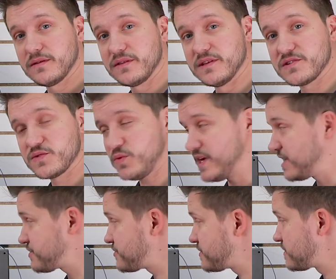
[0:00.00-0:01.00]
this
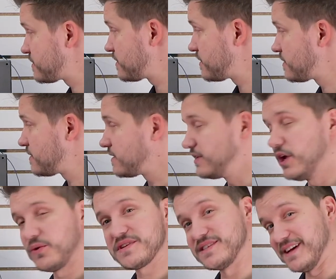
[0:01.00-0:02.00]
switch,
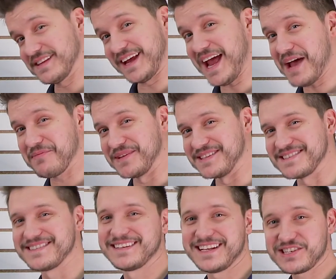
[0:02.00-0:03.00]
notice nothing
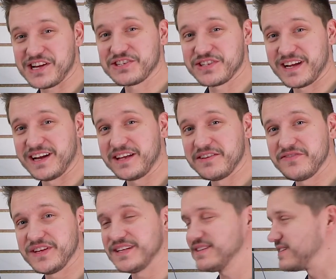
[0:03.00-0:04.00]
happens. And that's actually kind of
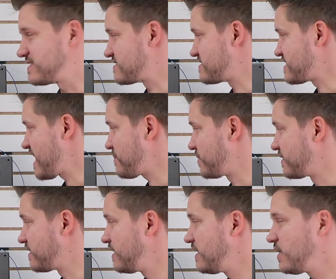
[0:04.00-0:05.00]
convenient that this has
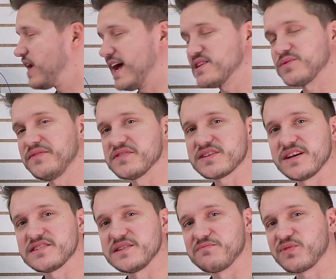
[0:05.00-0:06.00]
happened. as we've
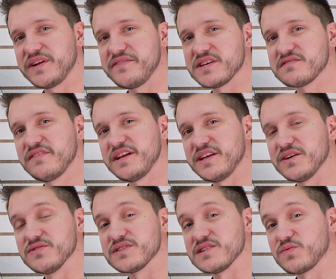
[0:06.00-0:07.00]
discussed in previous
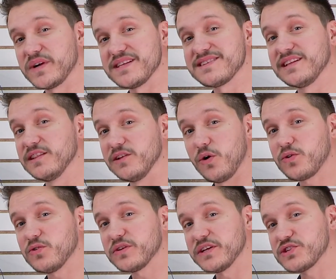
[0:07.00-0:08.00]
videos, is when it's in
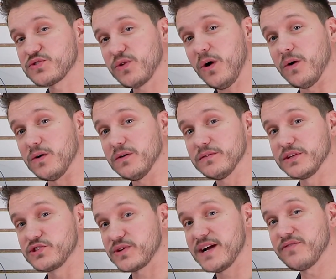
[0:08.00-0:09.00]
local control, the
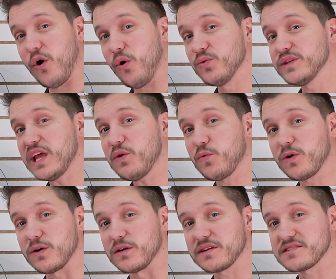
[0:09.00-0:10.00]
drive only
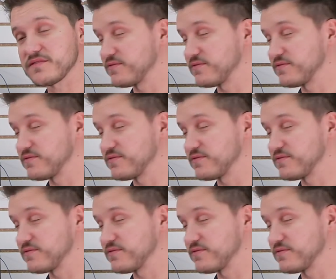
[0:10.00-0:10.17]
works